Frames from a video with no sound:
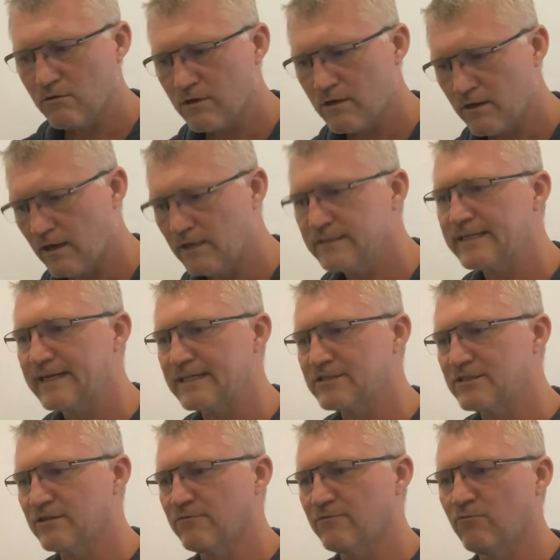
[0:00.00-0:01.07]

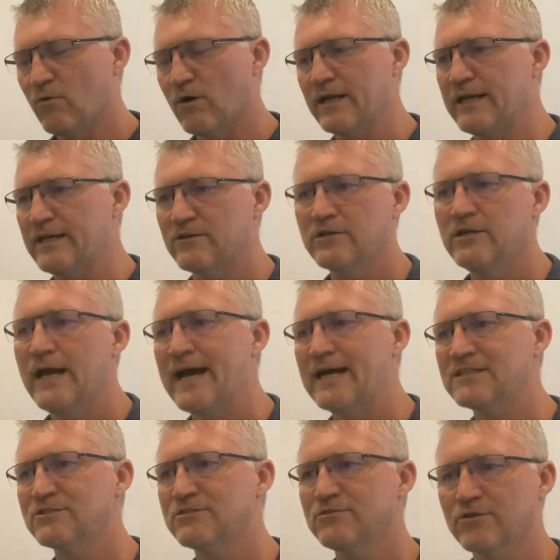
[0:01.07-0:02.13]
context of what
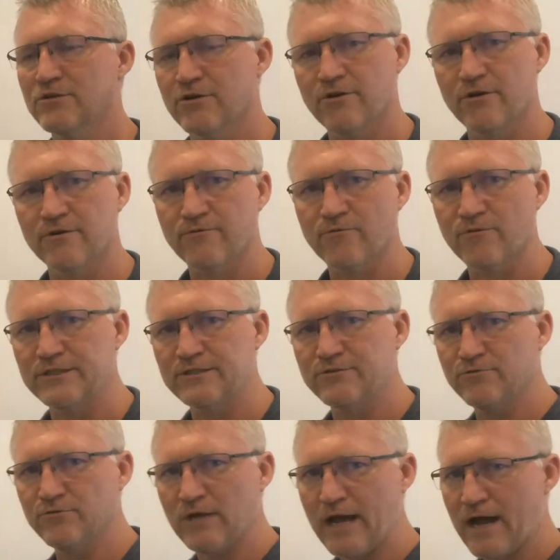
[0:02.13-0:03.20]
has to occur for it
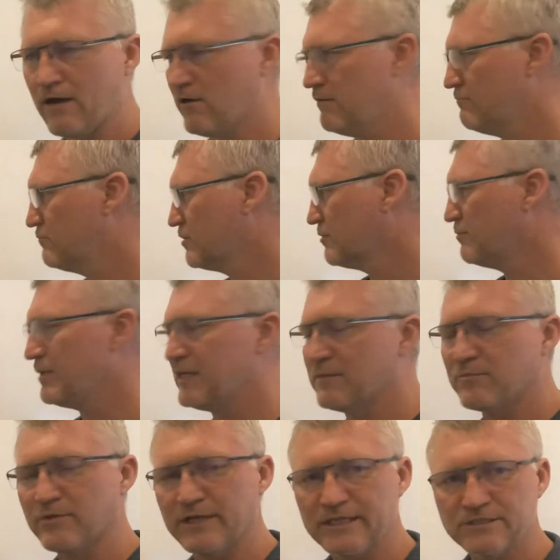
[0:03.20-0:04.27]
to be in
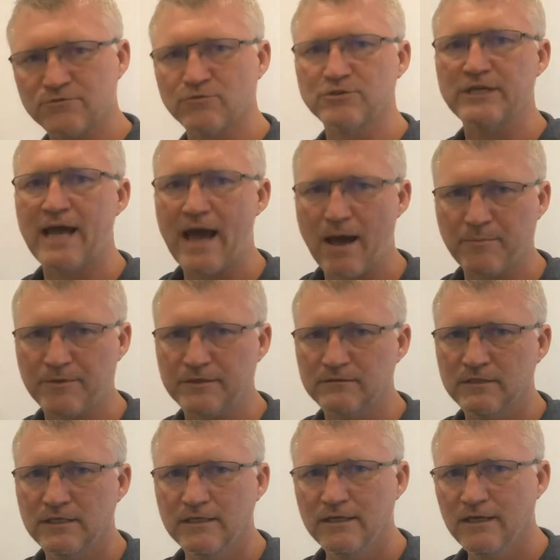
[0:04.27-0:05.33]
place or to happen.
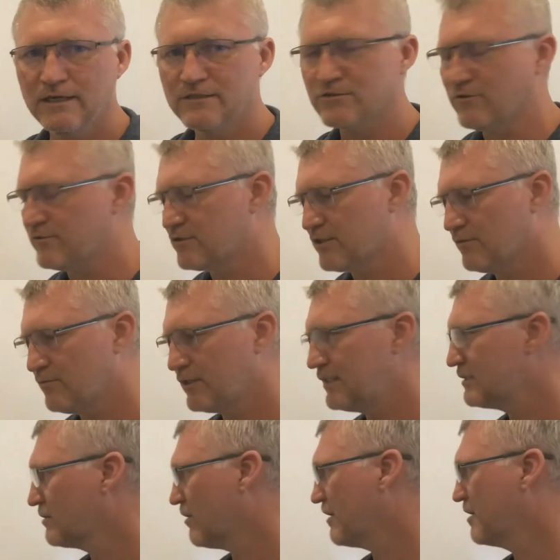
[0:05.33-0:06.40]
So if someone
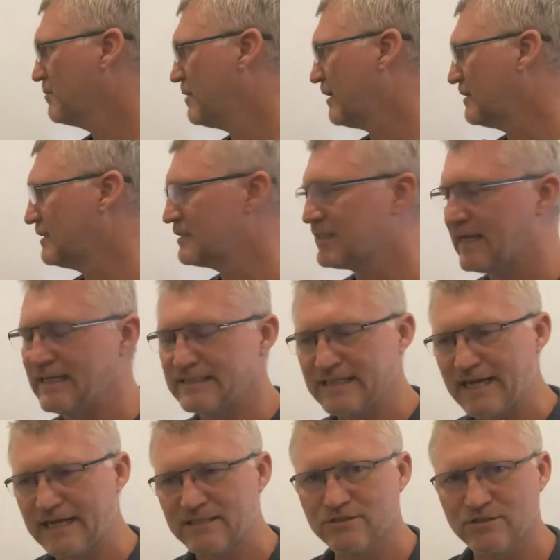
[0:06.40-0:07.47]
is talking about, in this case,
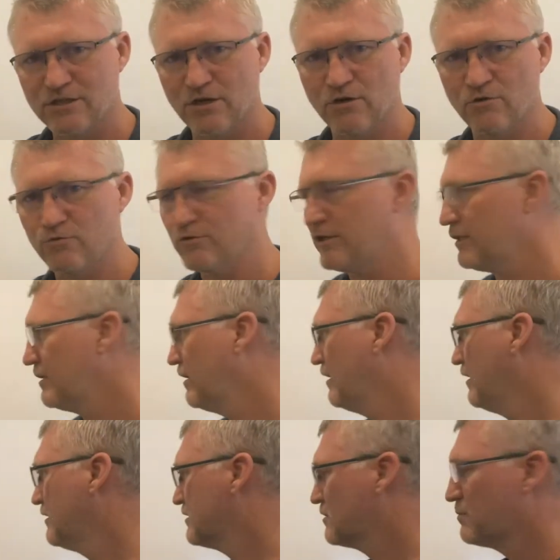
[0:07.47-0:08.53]
XcodeSpy
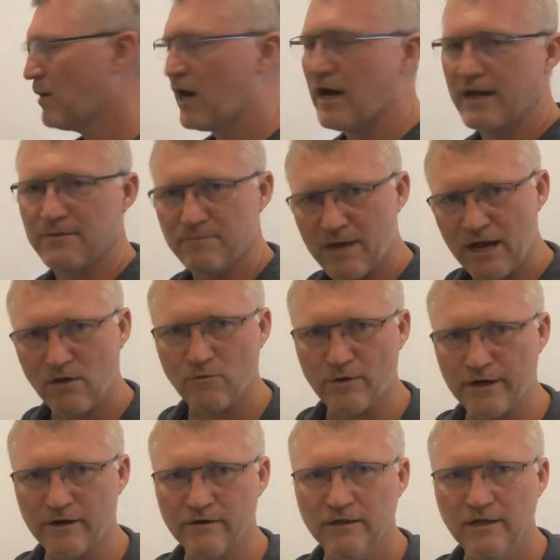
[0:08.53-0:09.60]

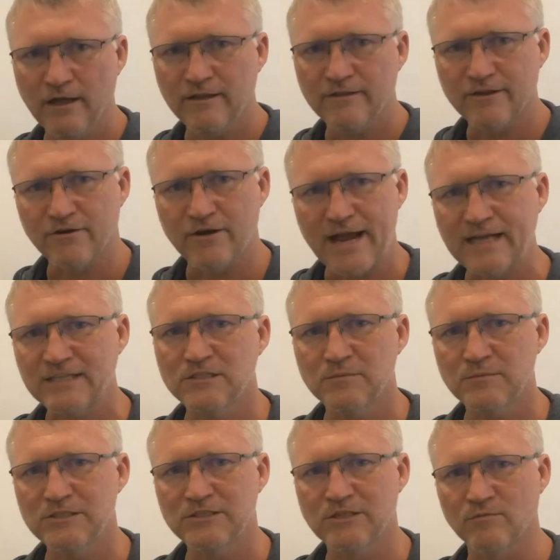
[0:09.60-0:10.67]
malware, there has to
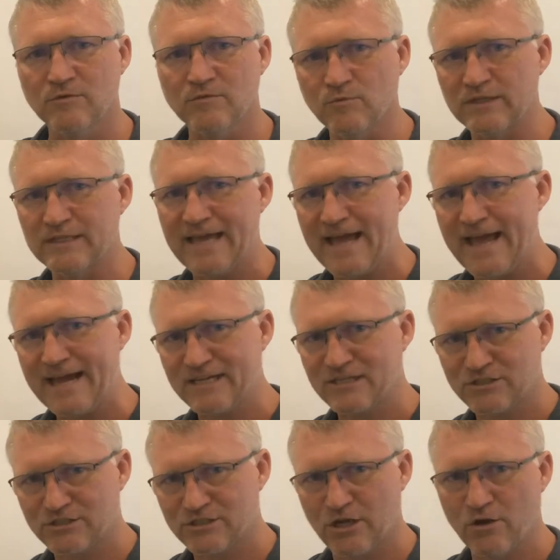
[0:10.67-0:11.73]
be someone with
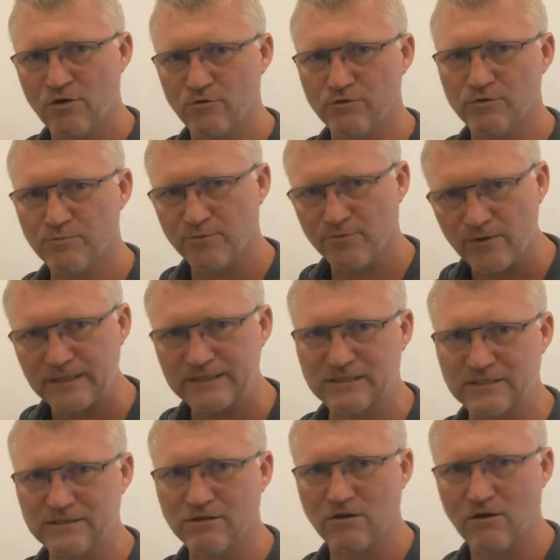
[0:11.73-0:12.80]
Xcode
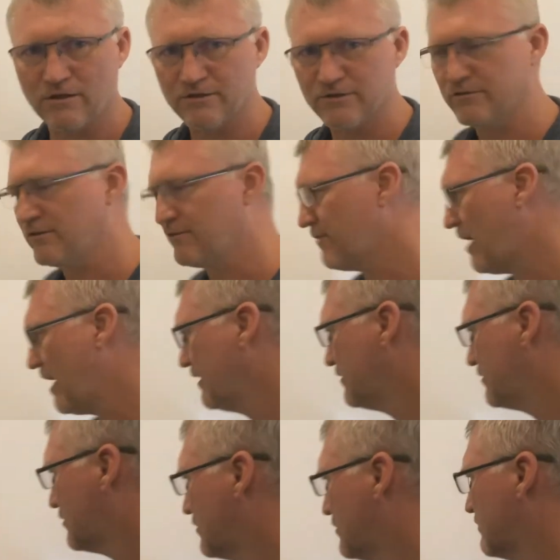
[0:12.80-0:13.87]
present on their
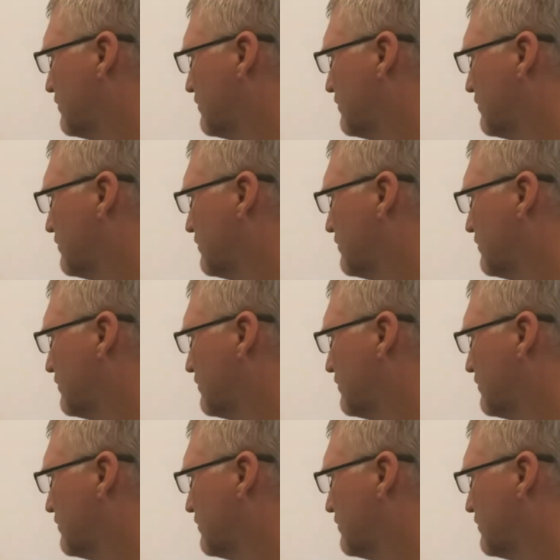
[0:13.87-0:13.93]
device.